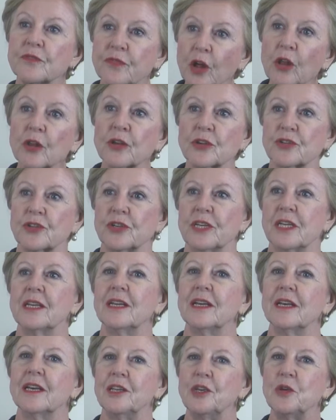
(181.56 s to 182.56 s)

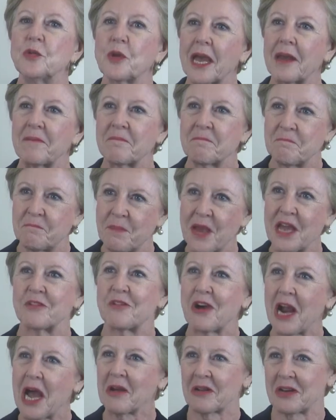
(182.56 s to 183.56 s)
voluntary, you get
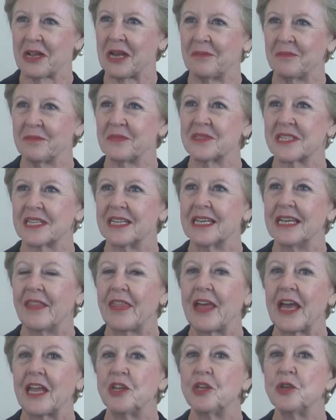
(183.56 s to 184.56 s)
better outcomes
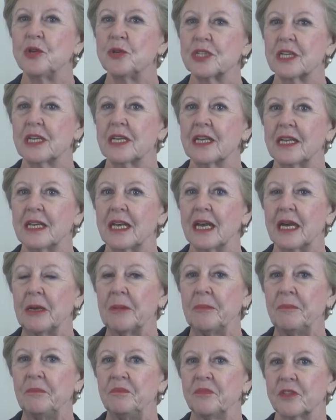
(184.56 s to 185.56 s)
than using
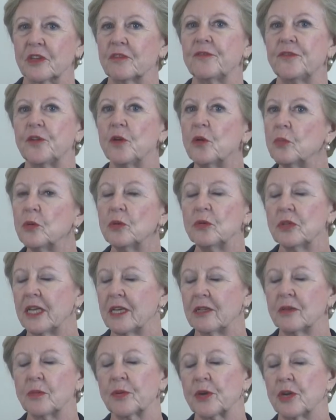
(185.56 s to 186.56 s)
formal
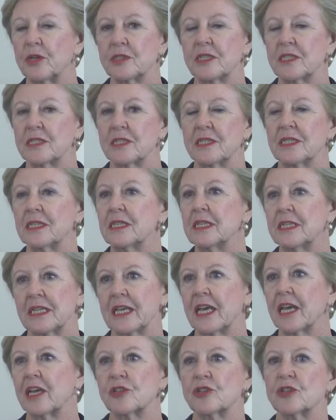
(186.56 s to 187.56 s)
legal processes and
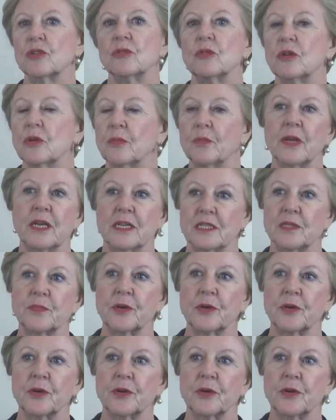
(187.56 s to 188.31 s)
litigation or complaints